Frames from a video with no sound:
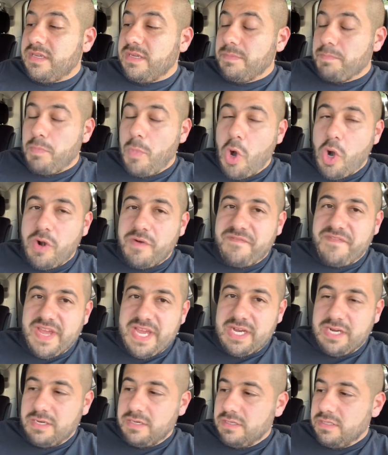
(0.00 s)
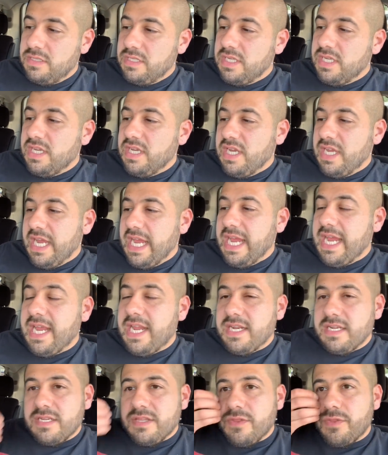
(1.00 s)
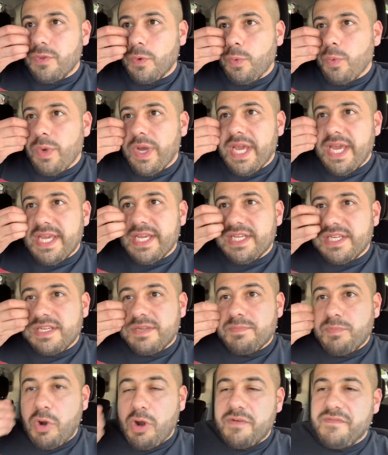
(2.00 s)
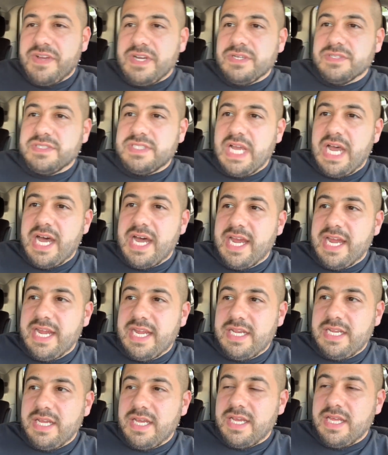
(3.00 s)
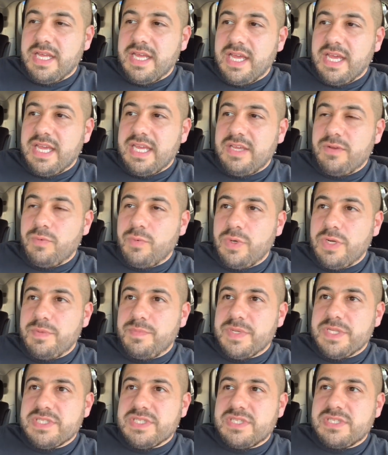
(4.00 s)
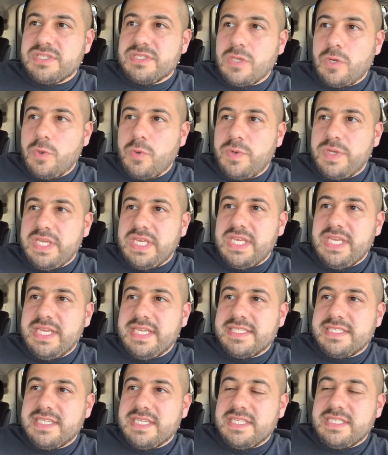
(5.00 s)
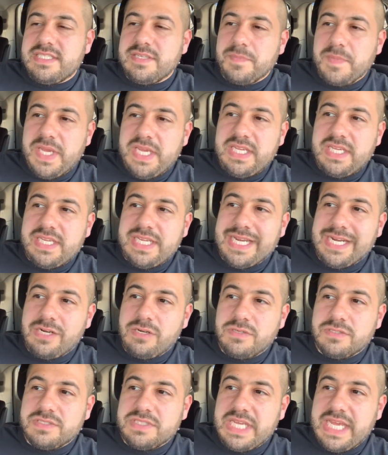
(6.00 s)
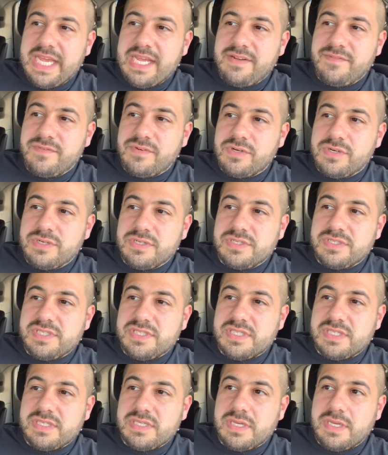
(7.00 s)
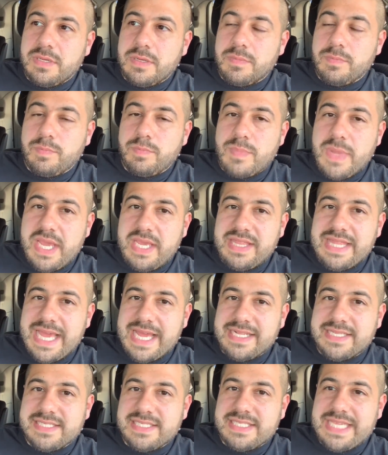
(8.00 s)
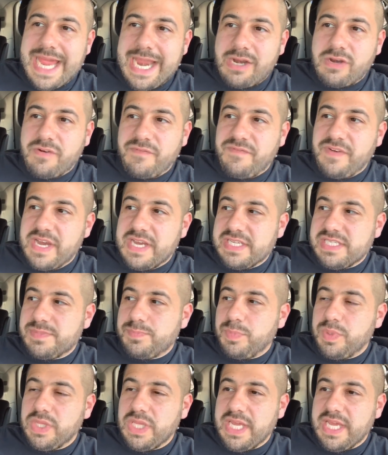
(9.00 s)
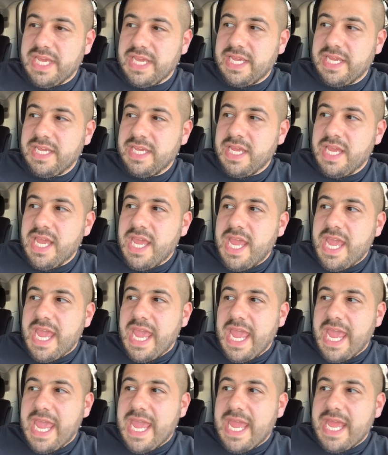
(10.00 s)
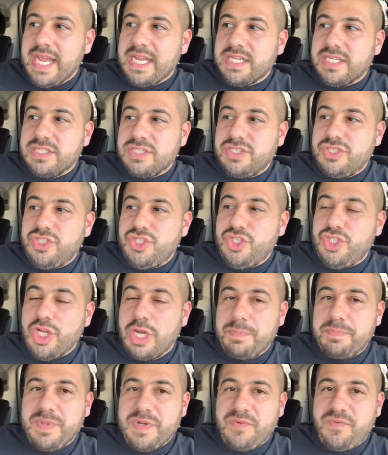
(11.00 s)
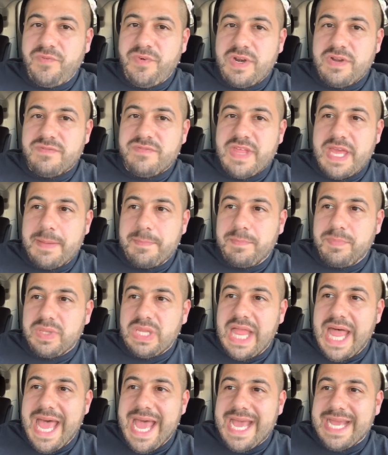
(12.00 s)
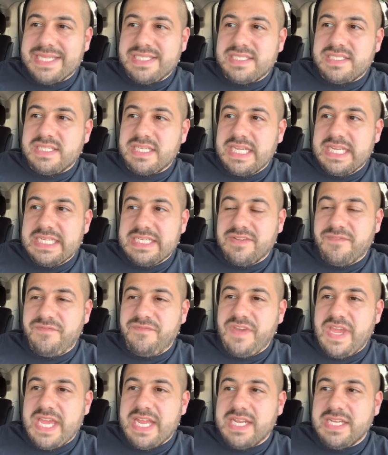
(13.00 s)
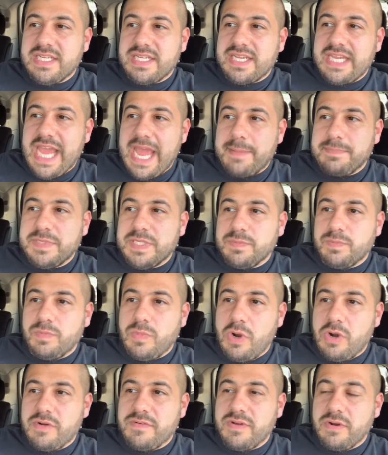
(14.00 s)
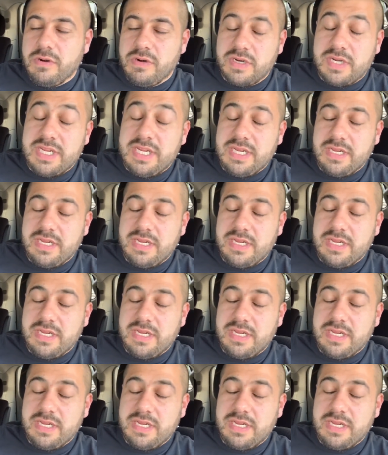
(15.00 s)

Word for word: Marvel and the way Marvel died. It would have been so easy to make Carol Danvers make that sacrifice play and jump in front of that blast and defend Captain Mar or